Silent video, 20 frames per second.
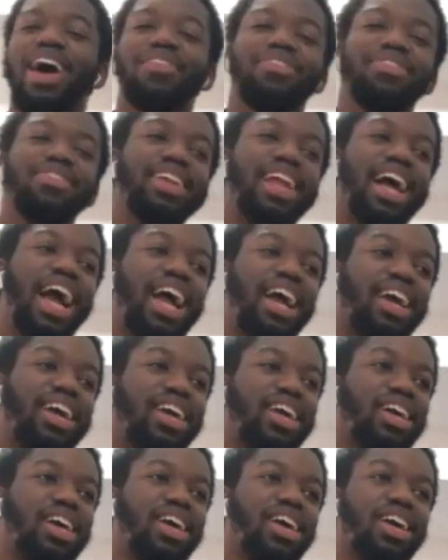feel like
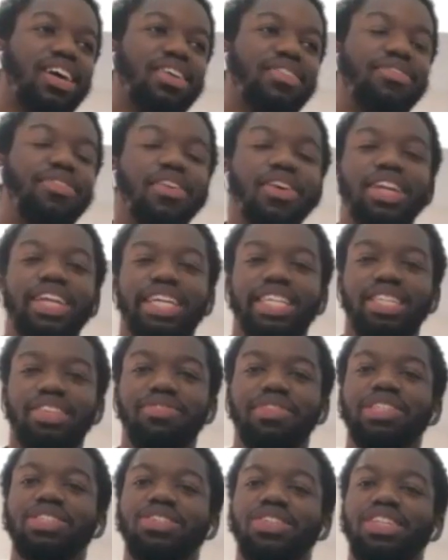for an
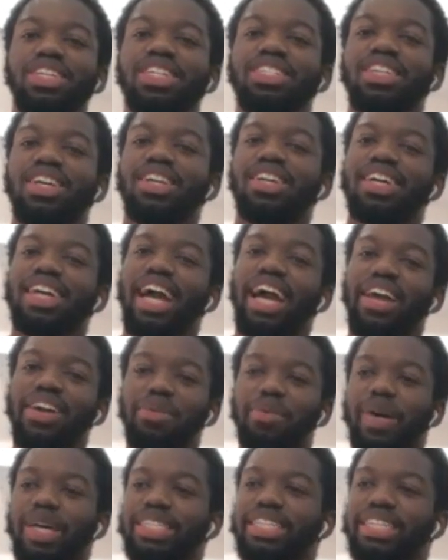individual, you need to look at
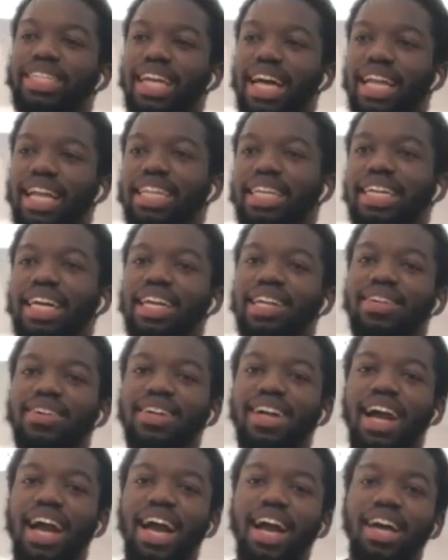your personality and
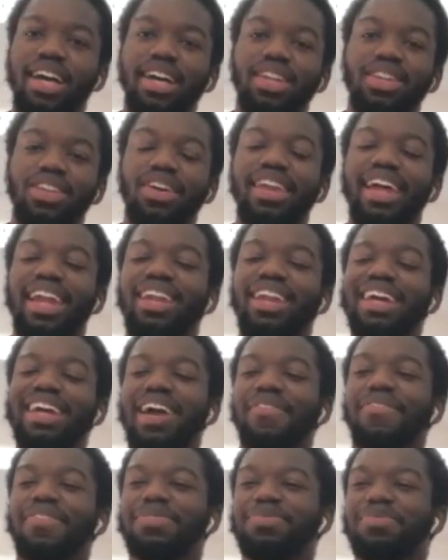look at
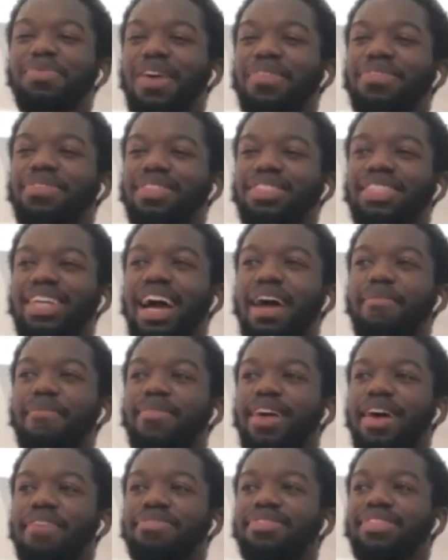if it's worth your
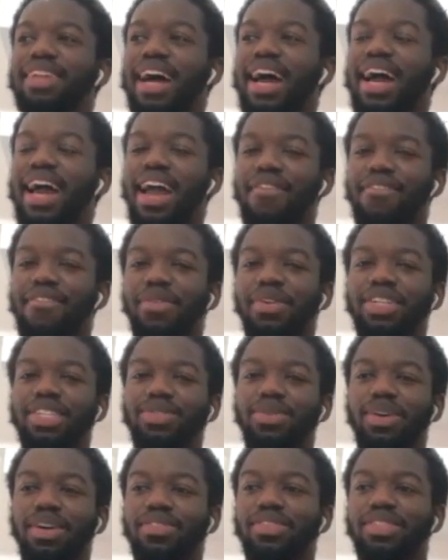time. I feel like everyone is
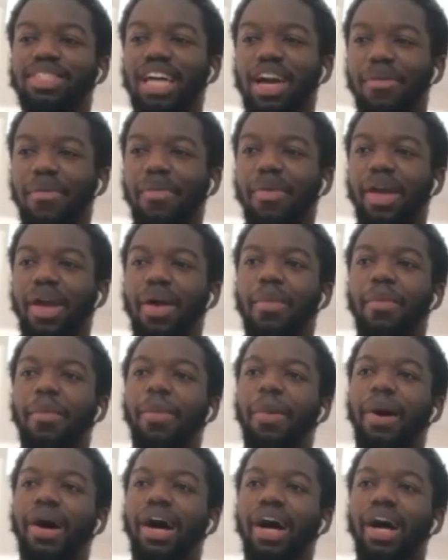worth your time,
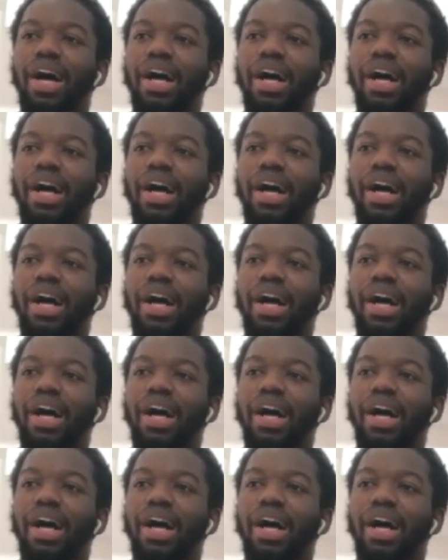but